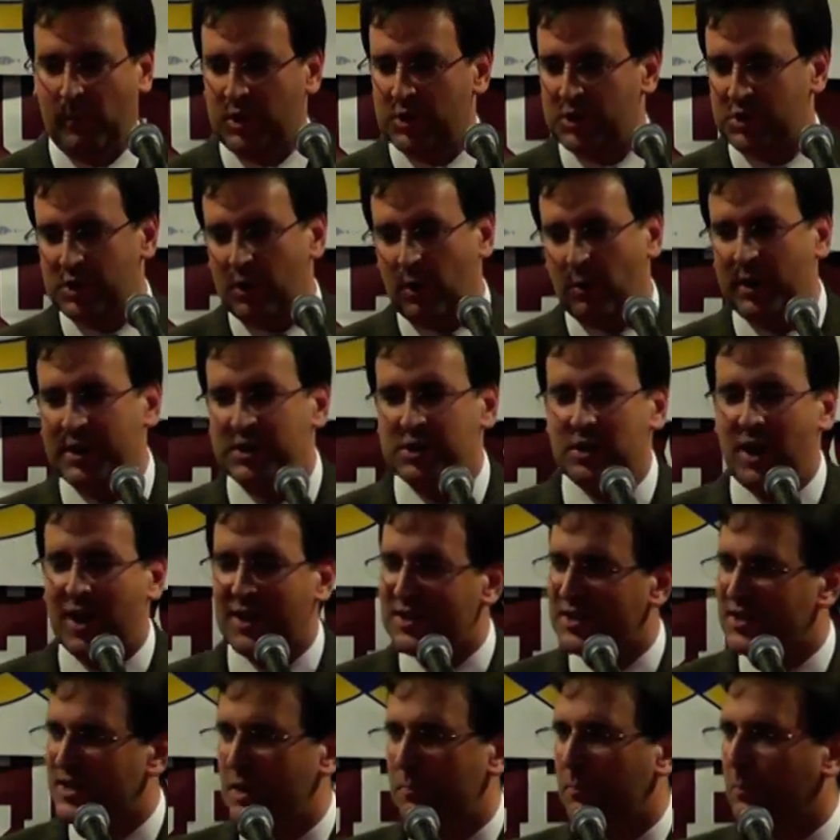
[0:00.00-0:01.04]
So it's
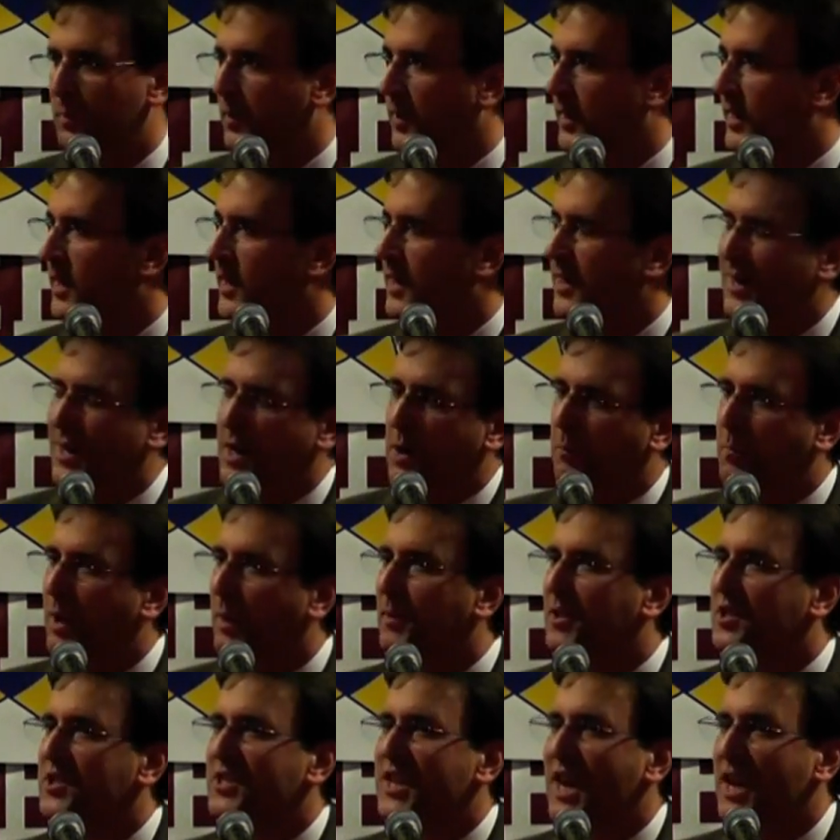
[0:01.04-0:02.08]
not simply,
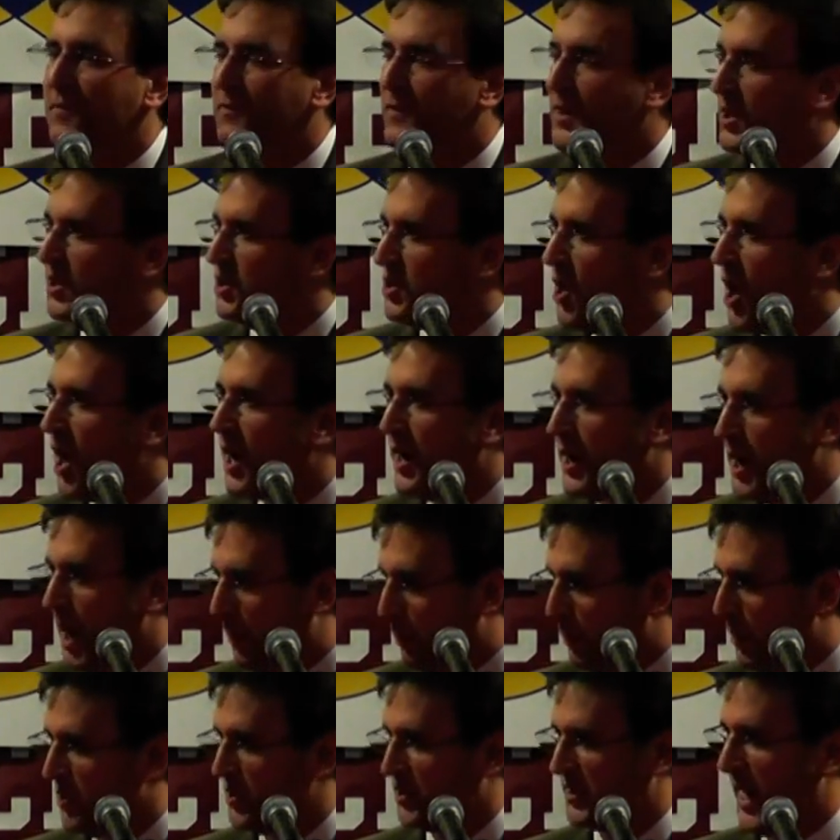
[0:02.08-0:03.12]
public safety is not a
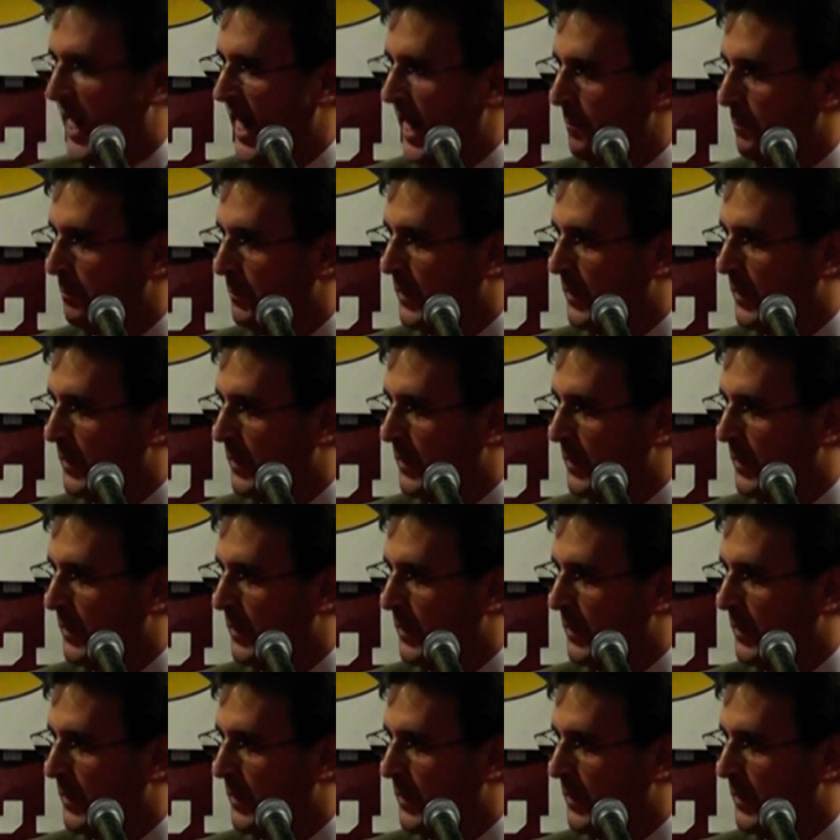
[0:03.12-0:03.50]
numbers game.